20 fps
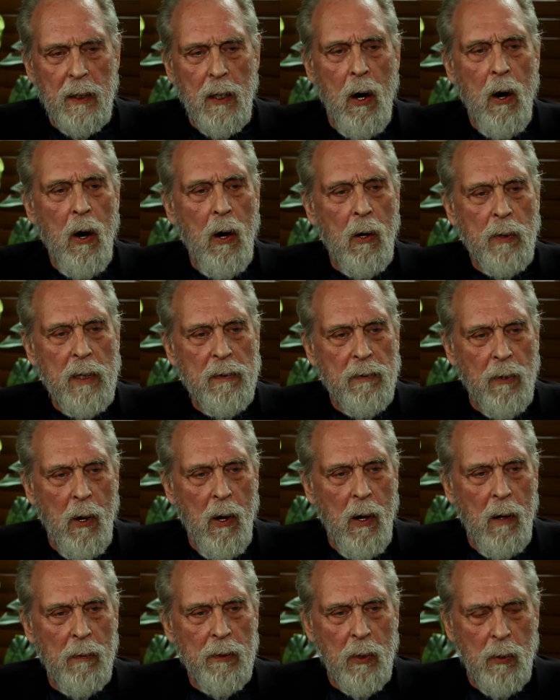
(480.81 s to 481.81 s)
all
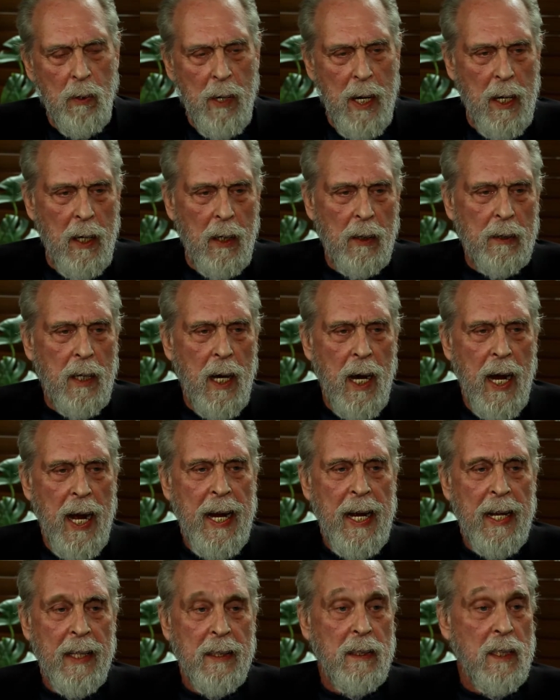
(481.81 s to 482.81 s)
revolved around, I
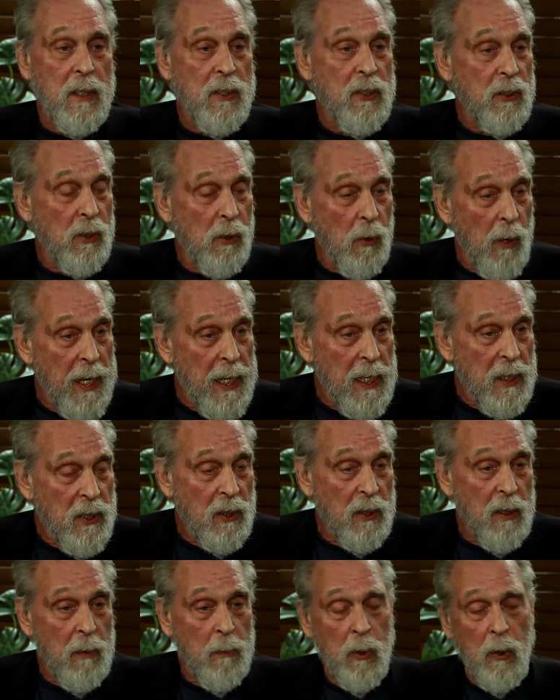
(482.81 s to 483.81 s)
had
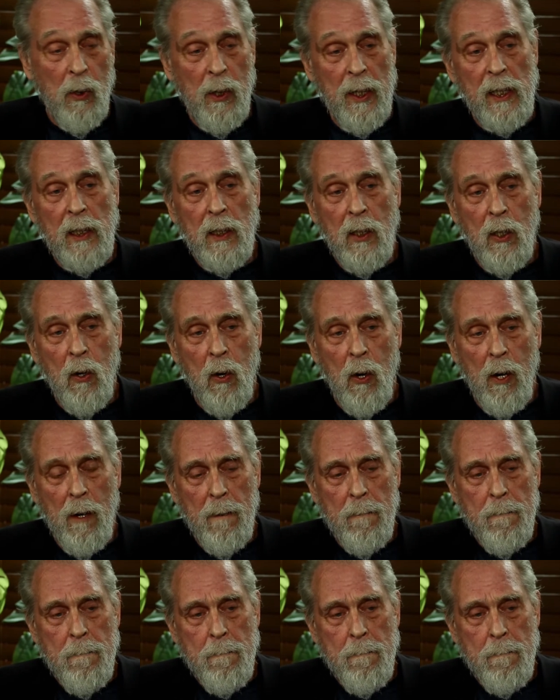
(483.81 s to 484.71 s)
disgraced the Marine Corps.